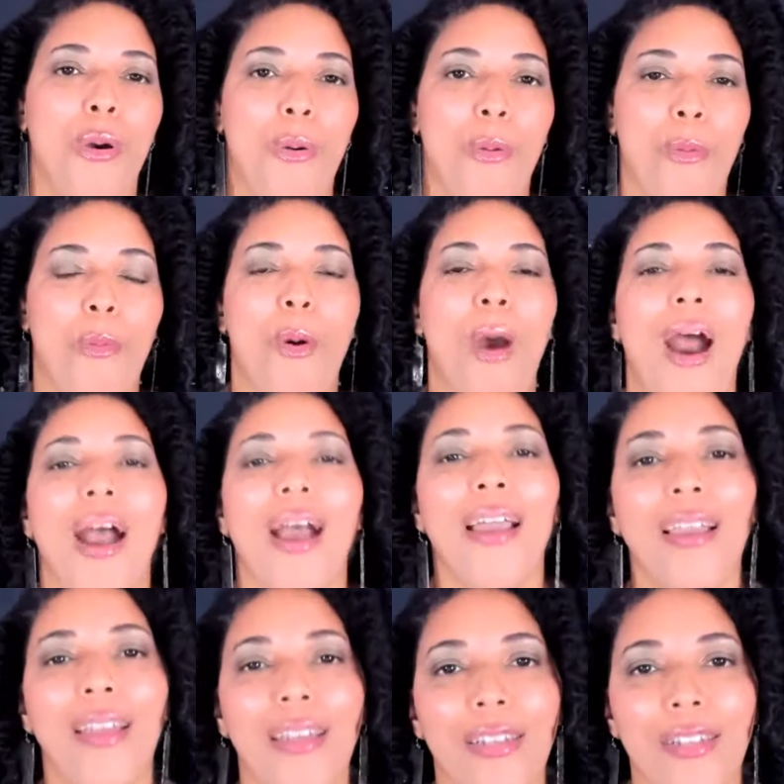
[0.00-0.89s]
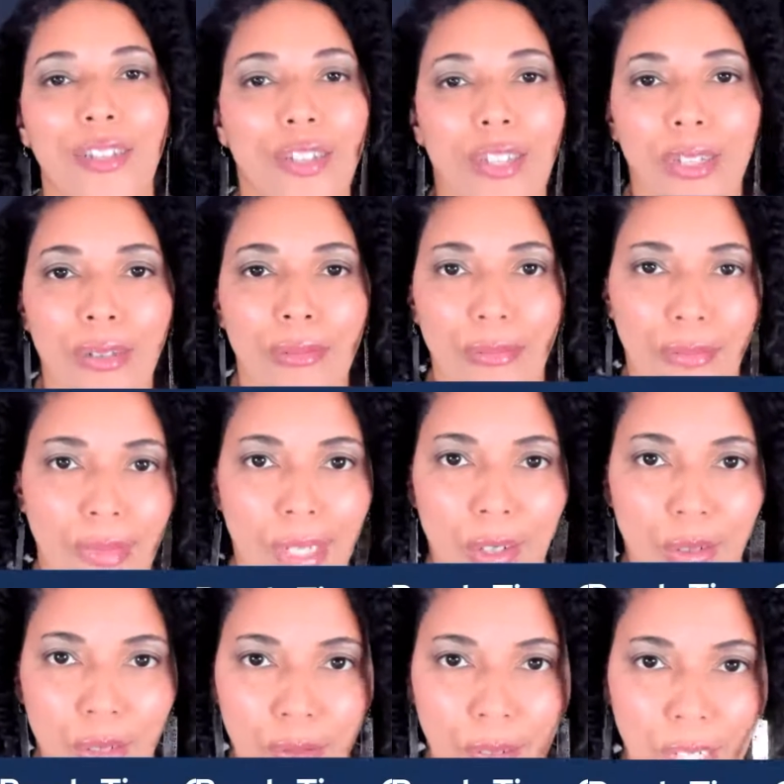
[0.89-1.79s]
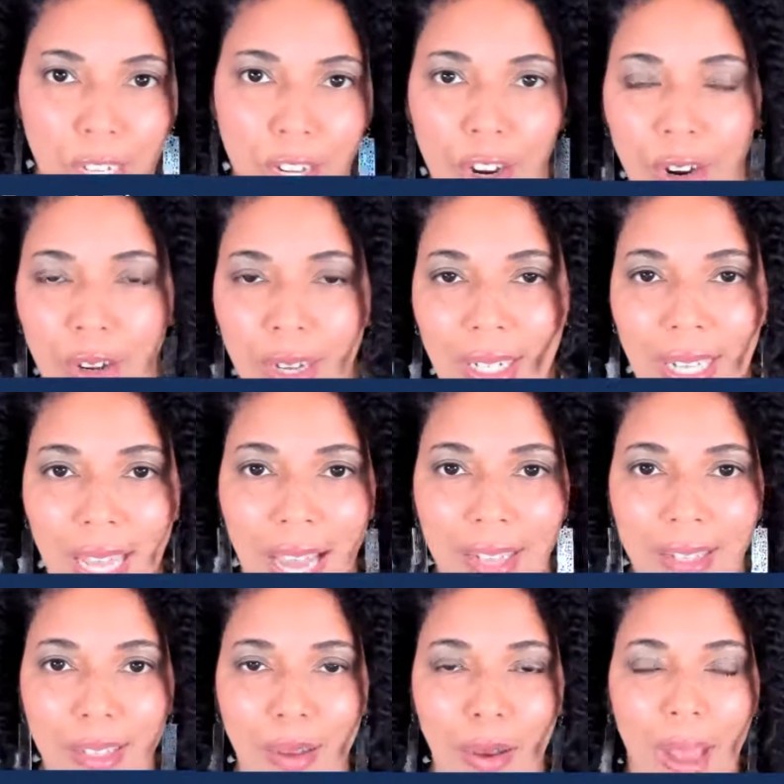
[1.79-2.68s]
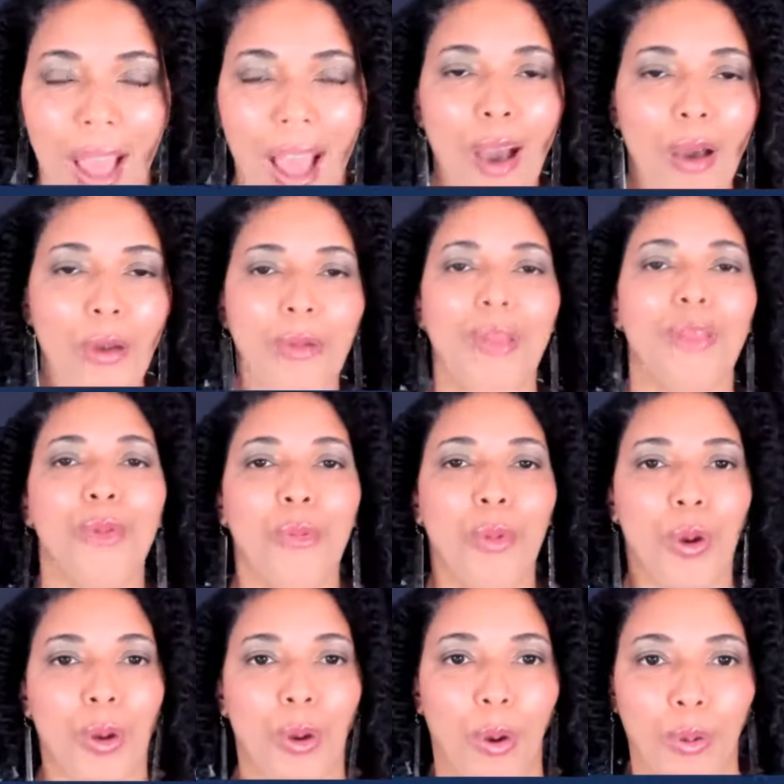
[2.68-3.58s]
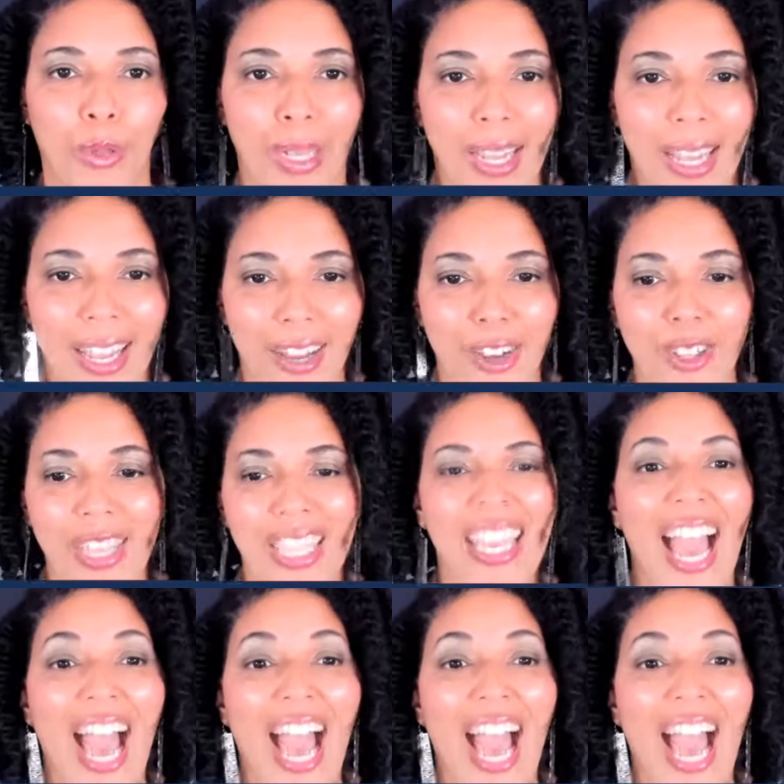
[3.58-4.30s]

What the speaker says: Why should you even be doing reoccurring tasks? How in the world could the